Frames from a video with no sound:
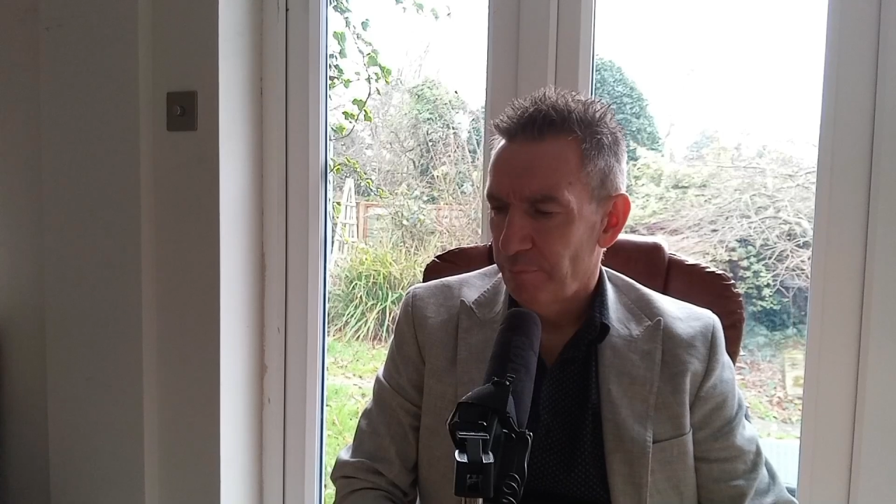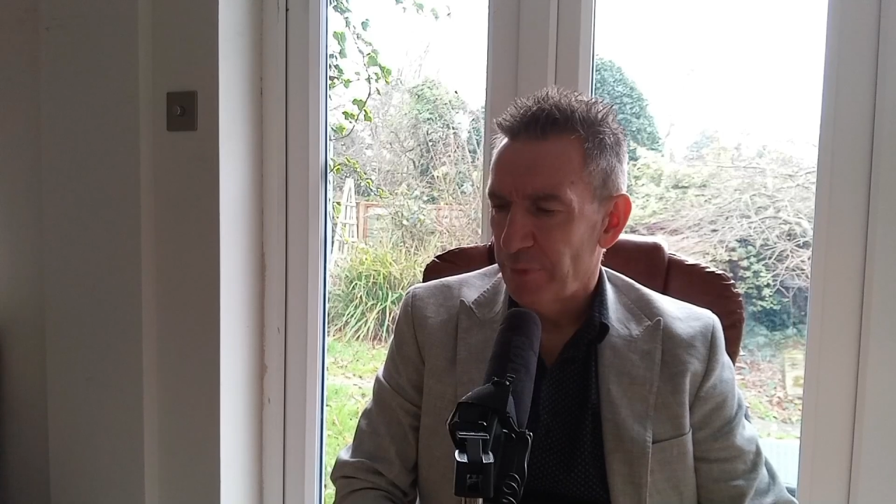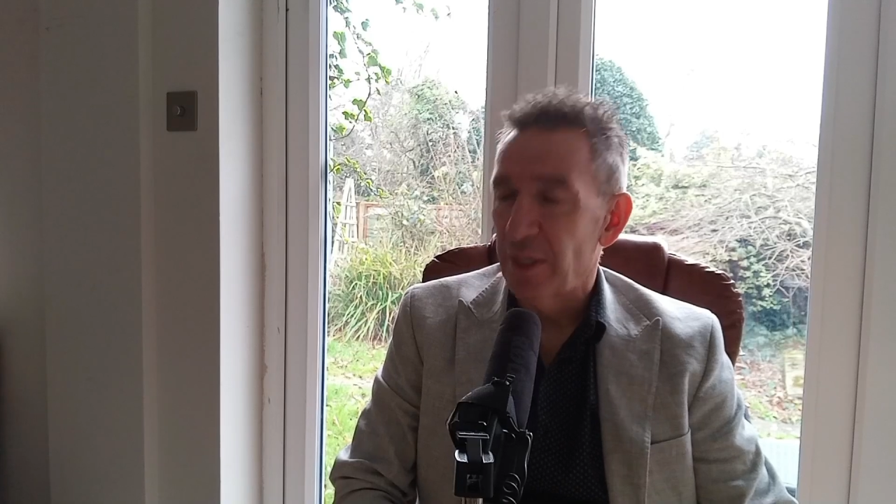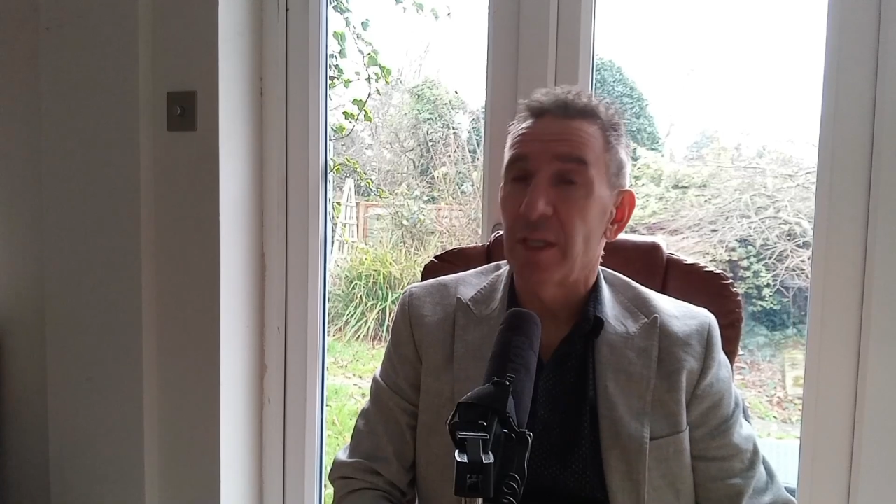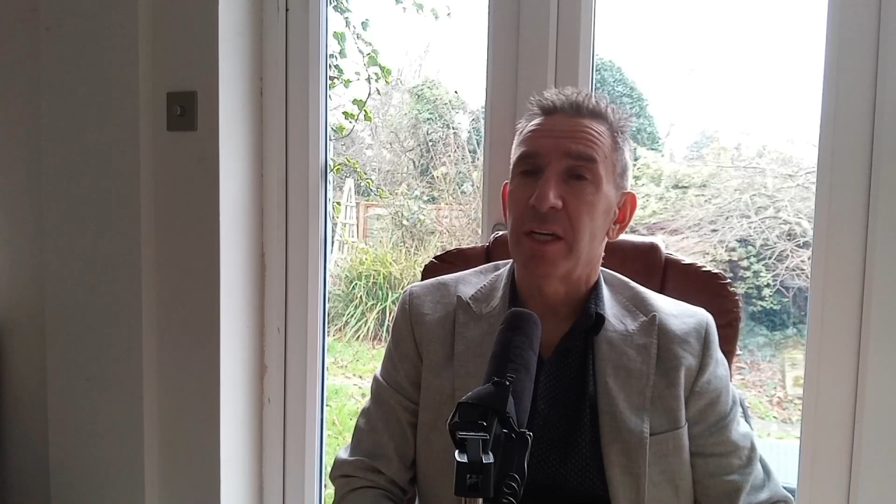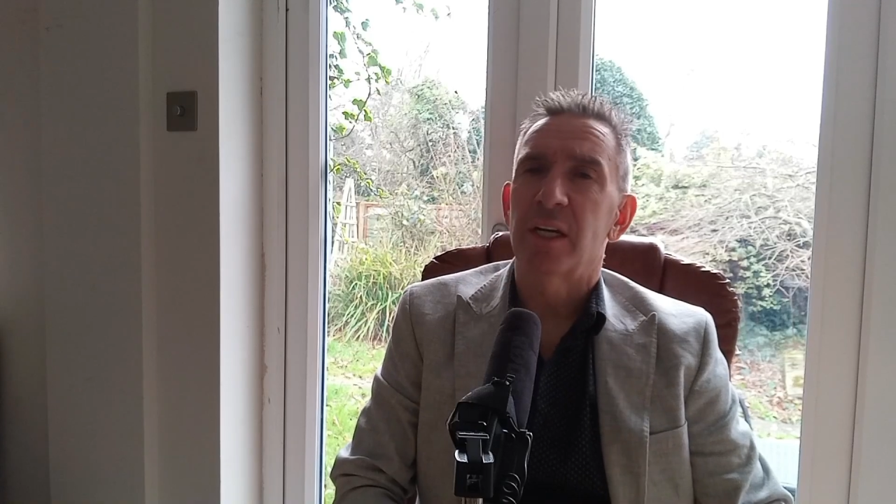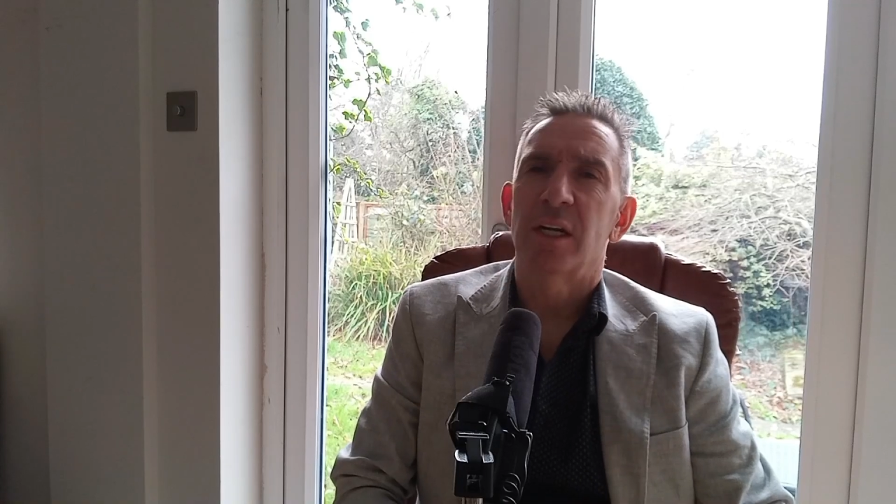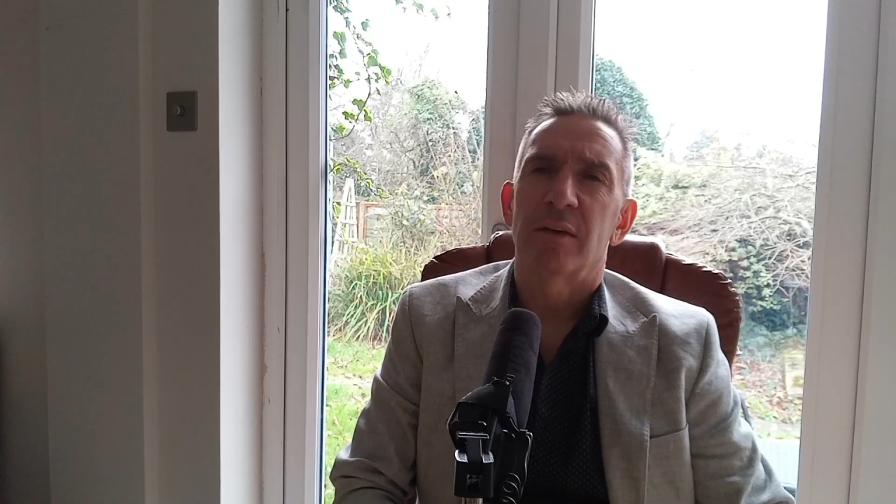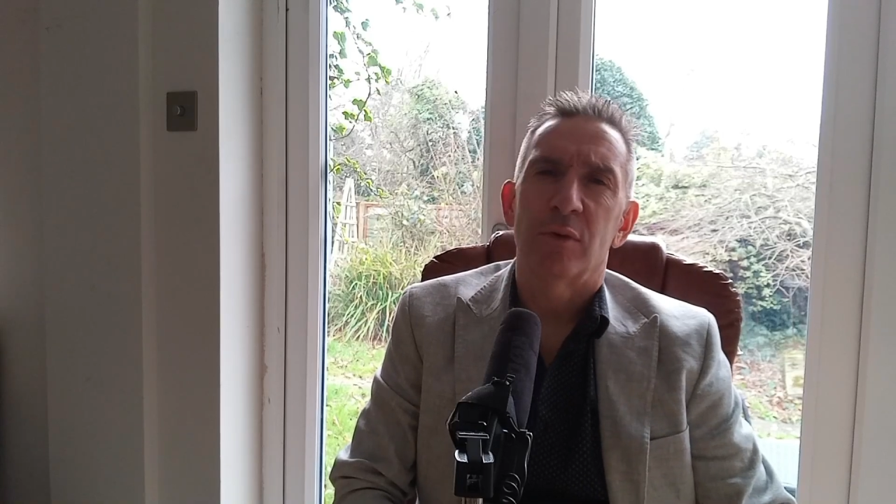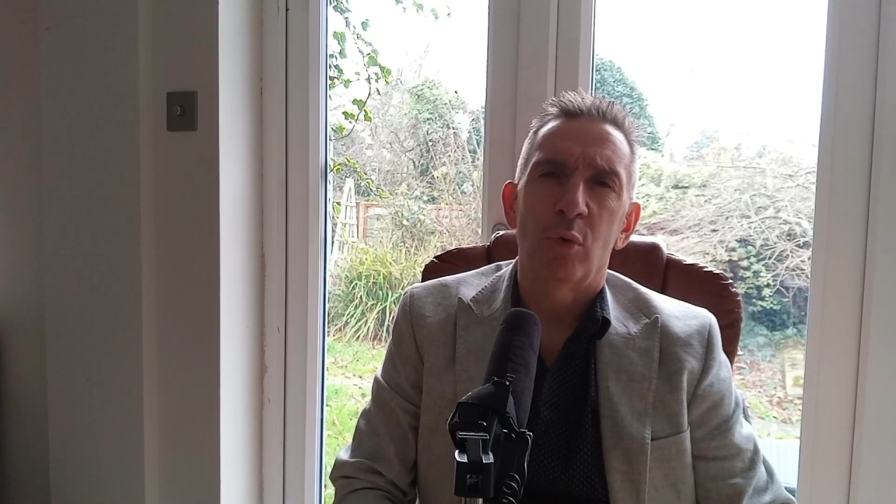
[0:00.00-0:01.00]
and they can
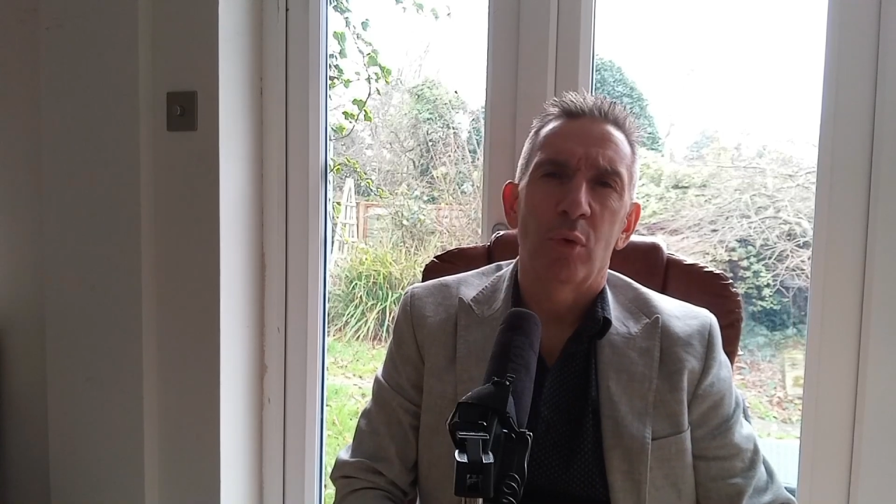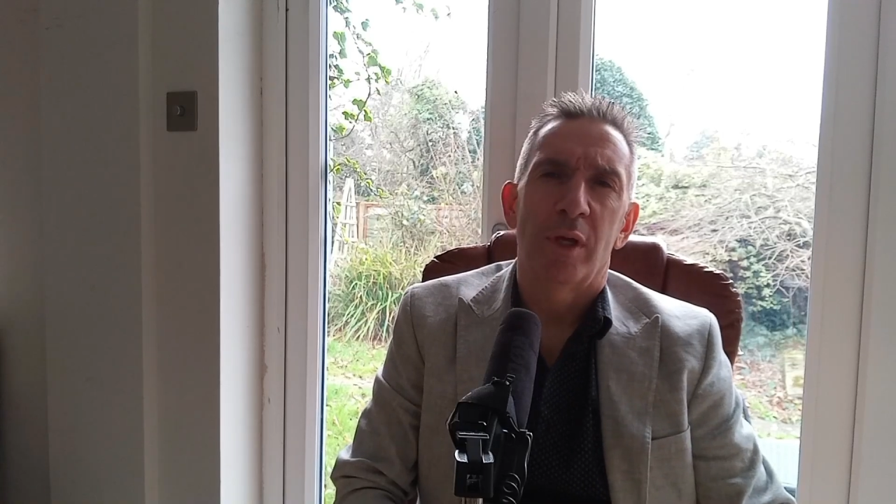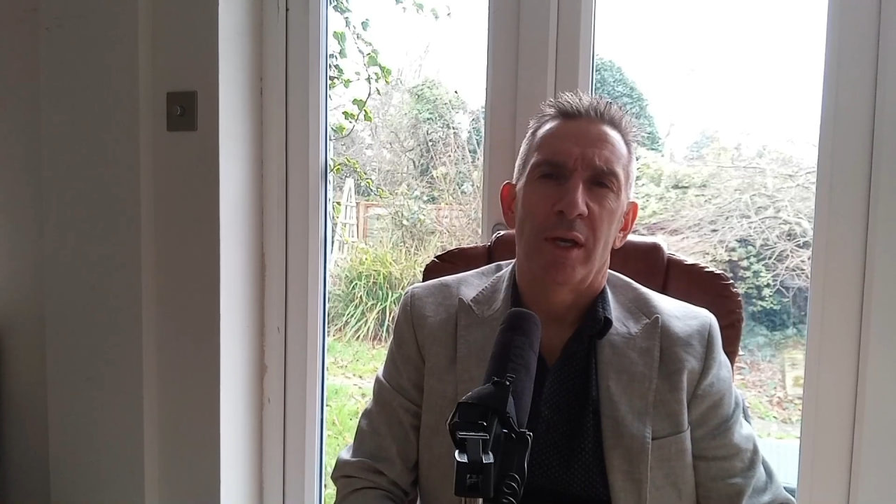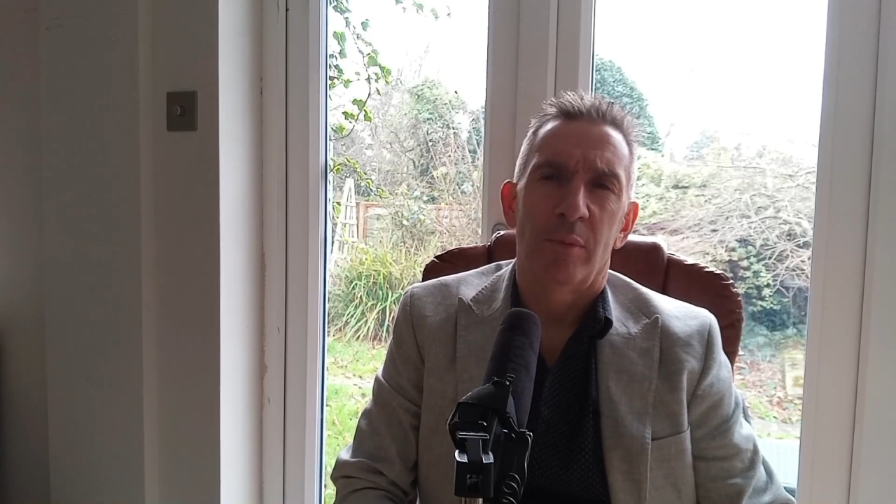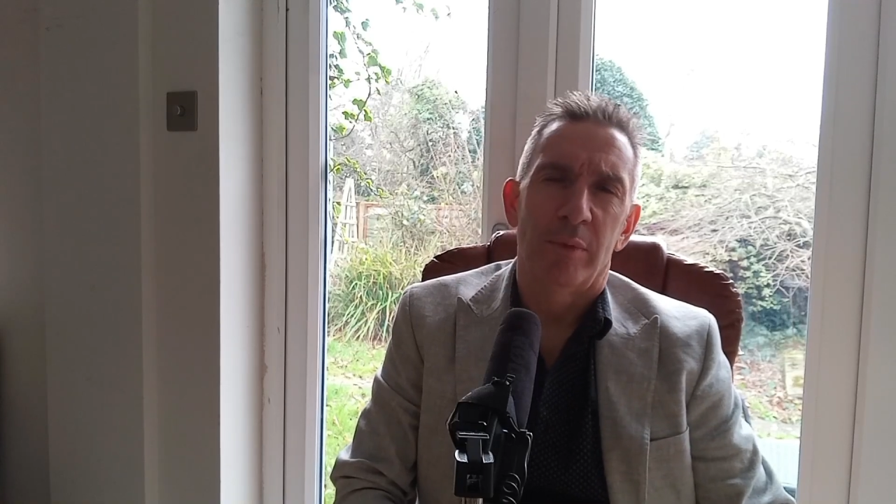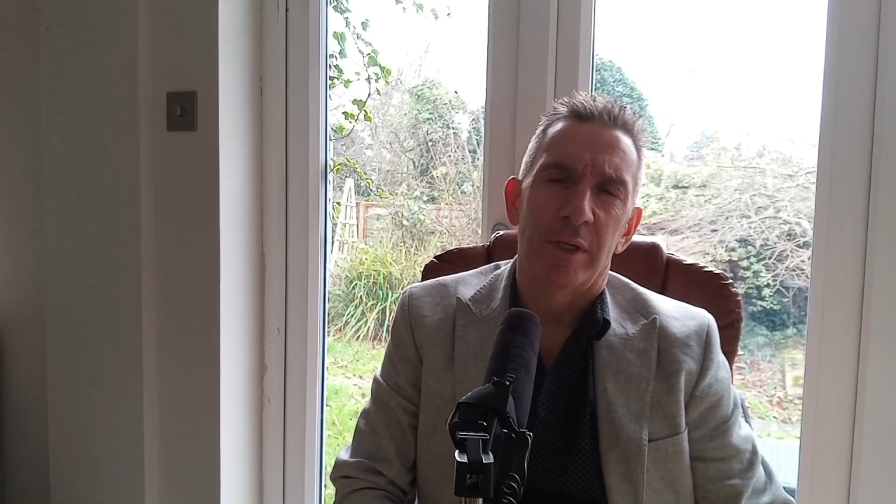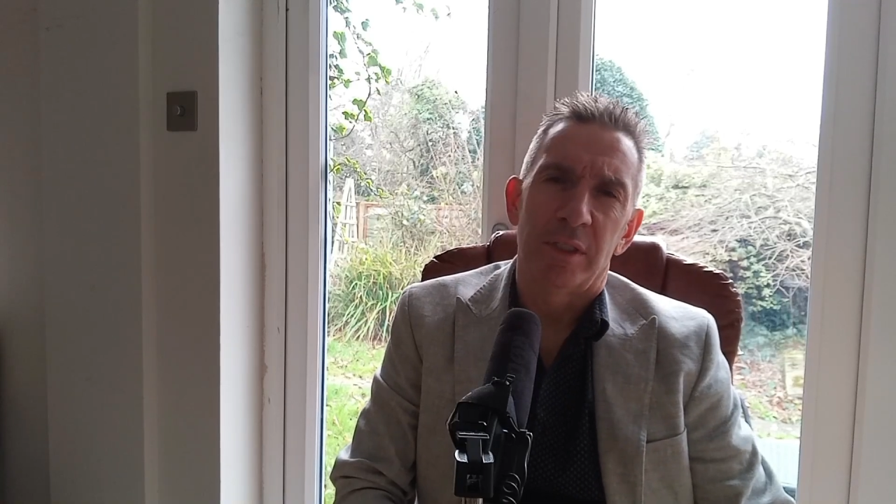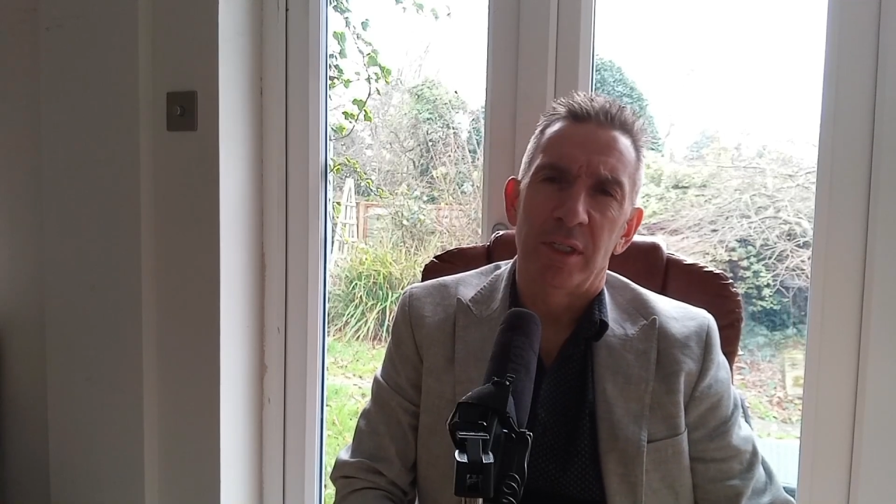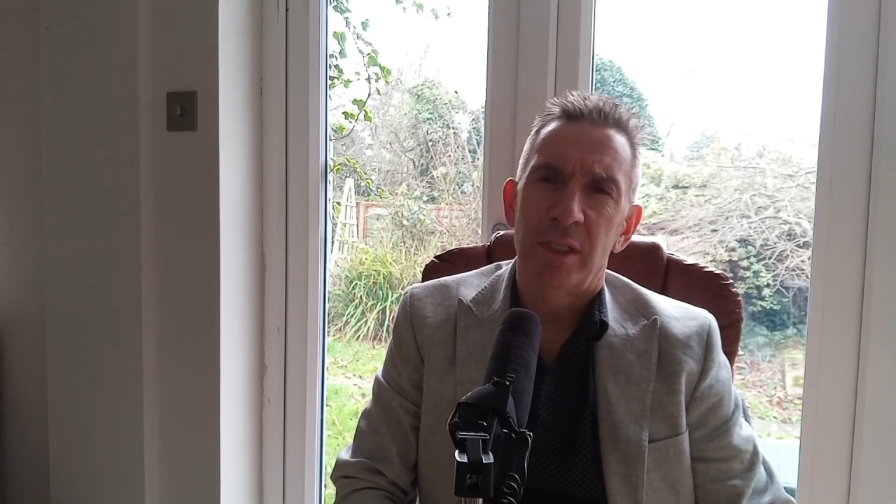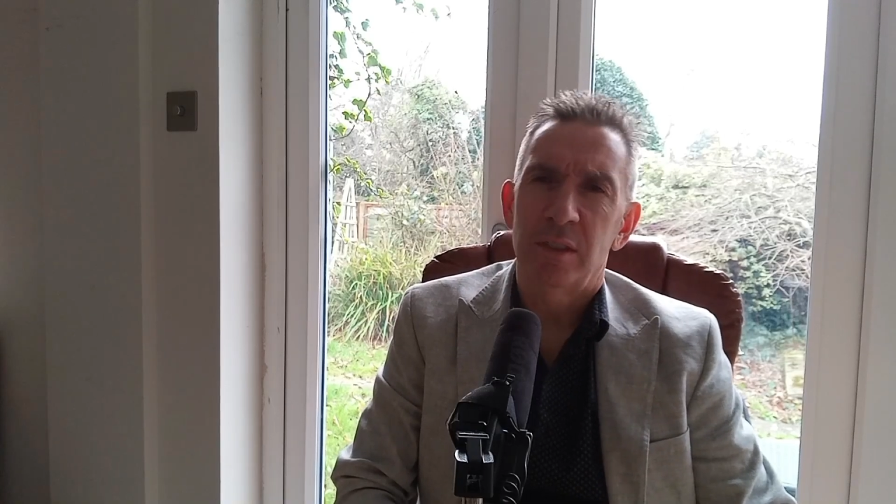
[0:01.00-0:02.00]
have all the help they
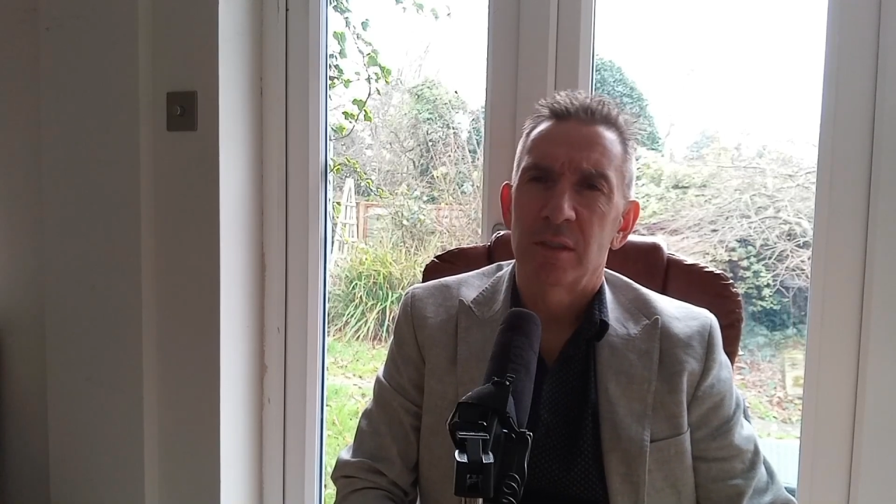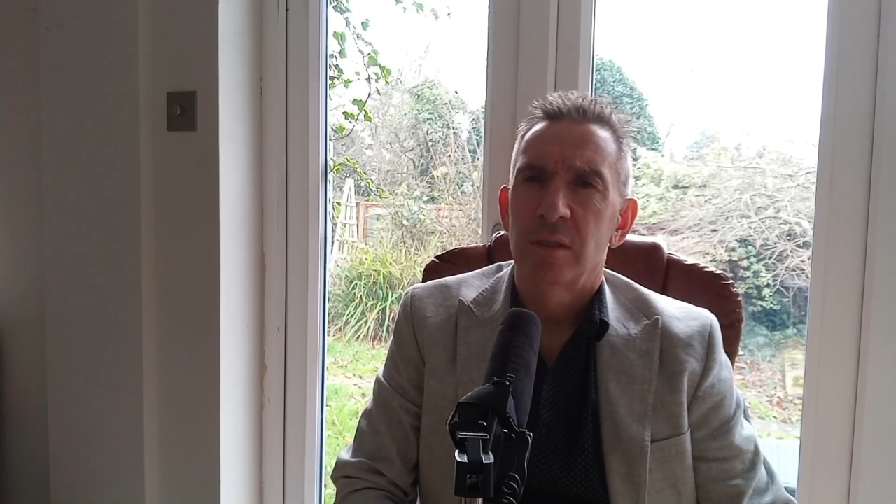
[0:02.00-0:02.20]
need,